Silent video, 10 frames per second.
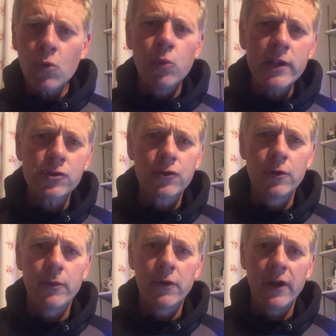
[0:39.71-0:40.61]
which
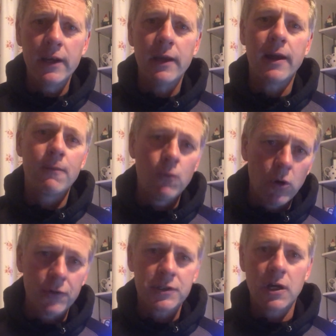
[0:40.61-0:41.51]
group you're in and
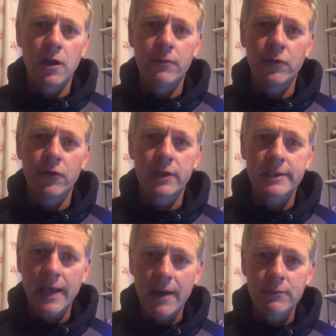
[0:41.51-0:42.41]
what time your
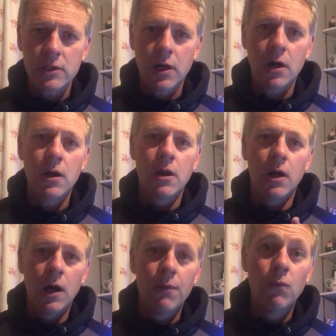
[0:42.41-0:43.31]
exams are
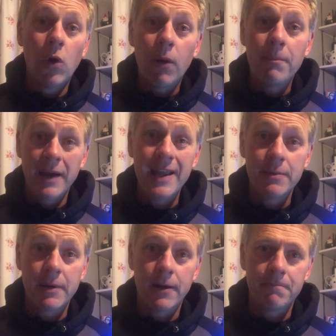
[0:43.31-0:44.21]
and what
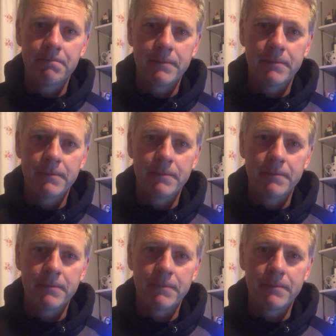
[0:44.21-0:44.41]
paper.